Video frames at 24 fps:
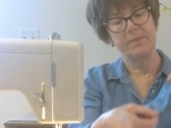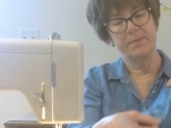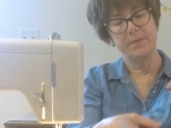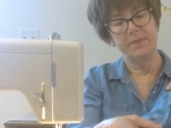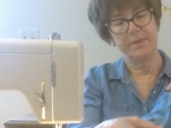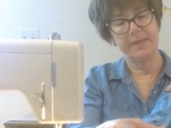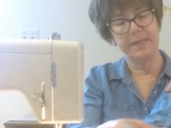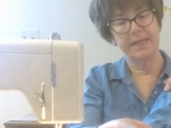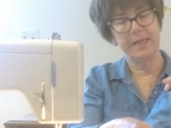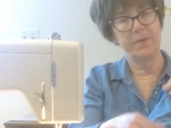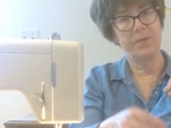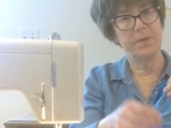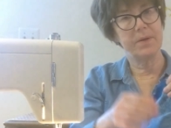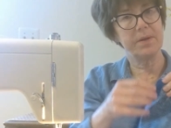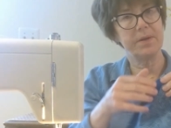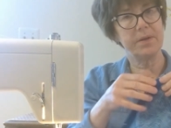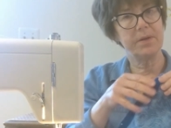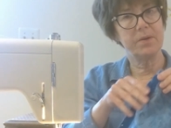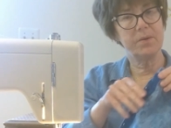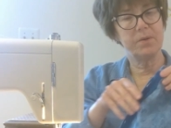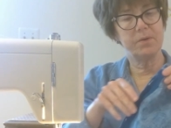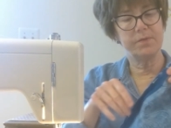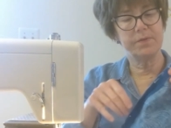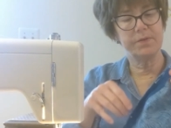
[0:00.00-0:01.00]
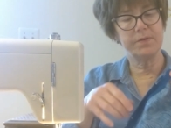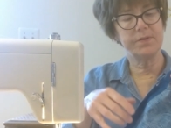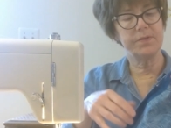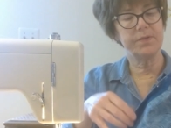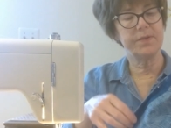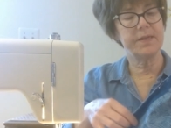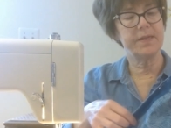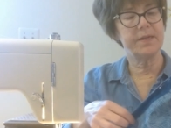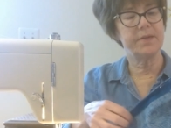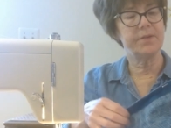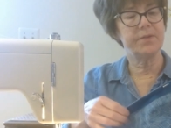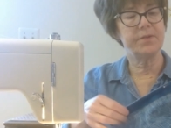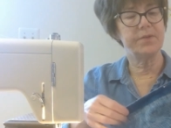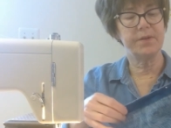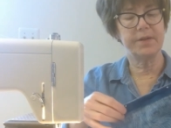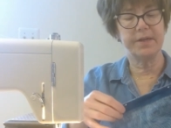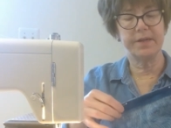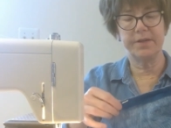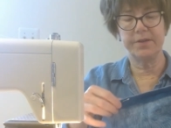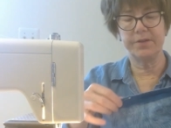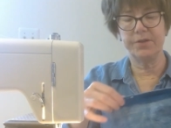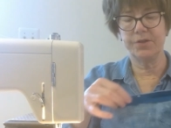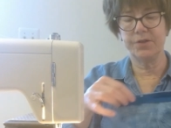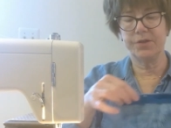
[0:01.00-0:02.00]
Okay, now we're going to go over to the other
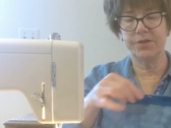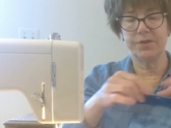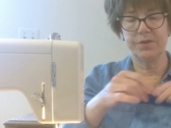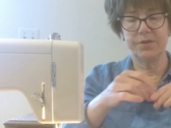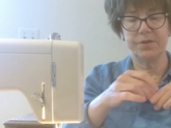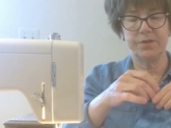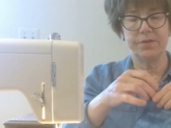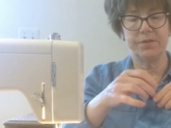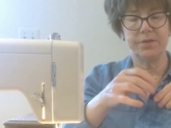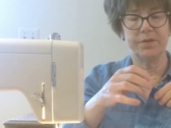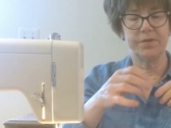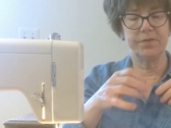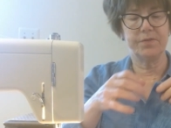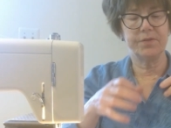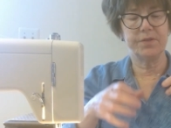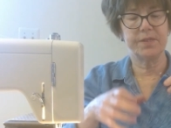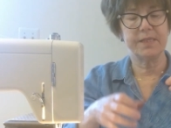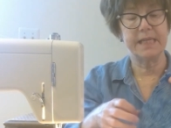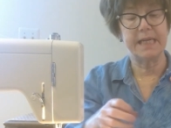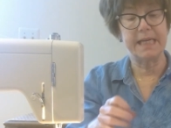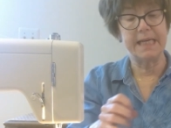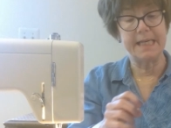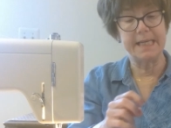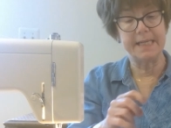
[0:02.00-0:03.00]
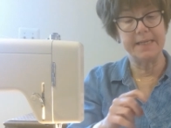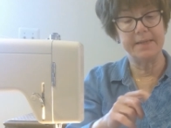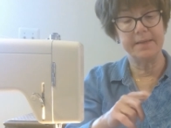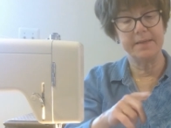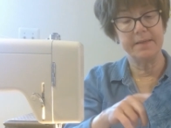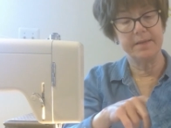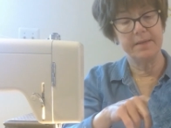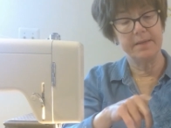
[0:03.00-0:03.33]
edge, the other side,